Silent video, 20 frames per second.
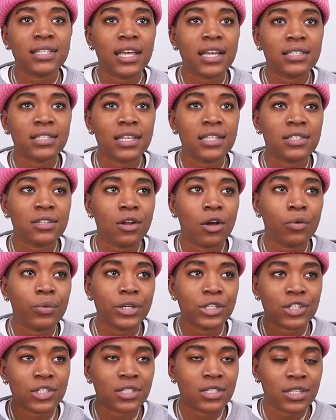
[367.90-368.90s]
sex isn't
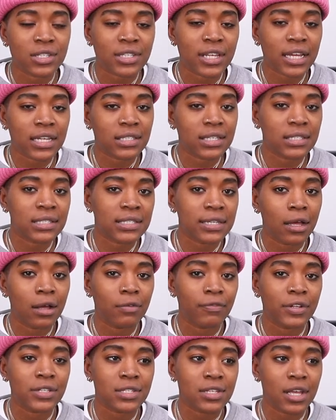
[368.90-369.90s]
always just the sex
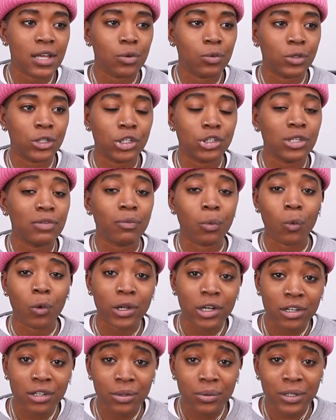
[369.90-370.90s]
itself. It's like, did you even
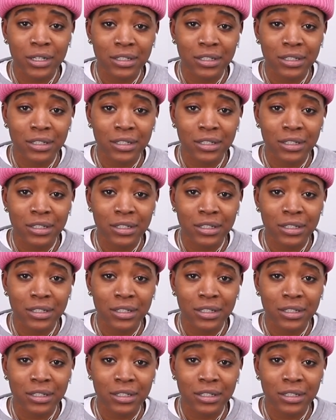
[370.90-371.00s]
want to do